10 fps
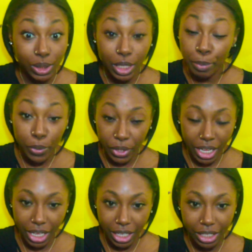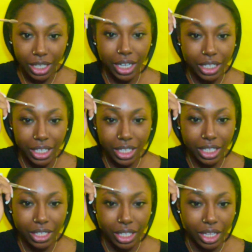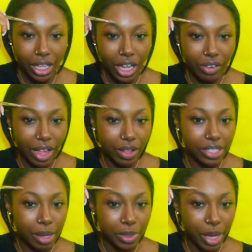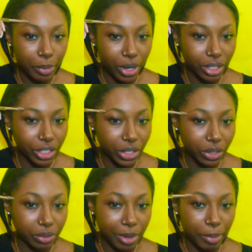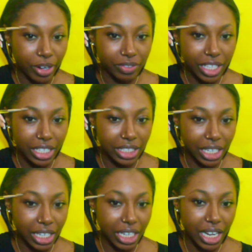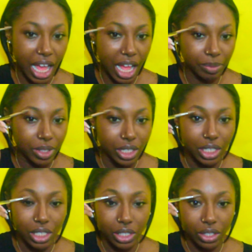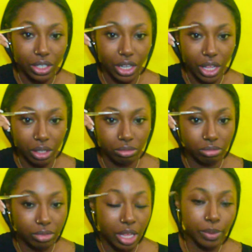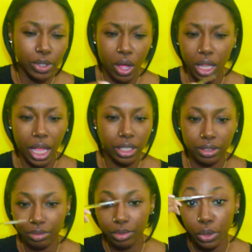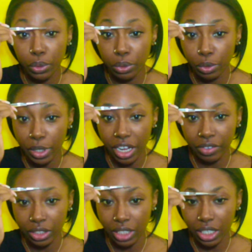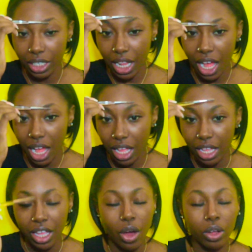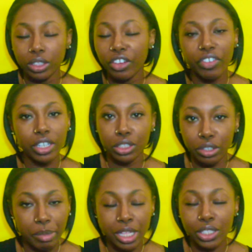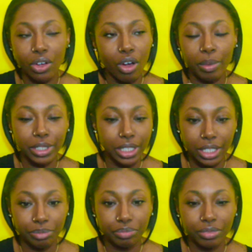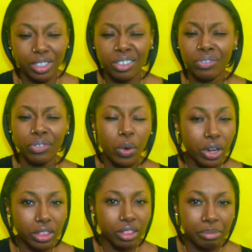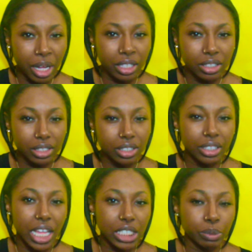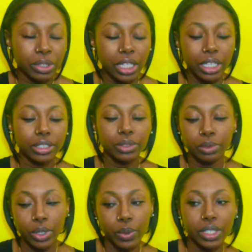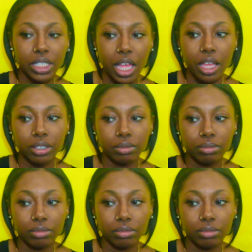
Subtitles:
communicating again around September, you know, my birthday, da da da da. So, you know, it was all like cool, whatever, da da da. The first 3 months are always good. 4th month, that's when, like, you notice, like,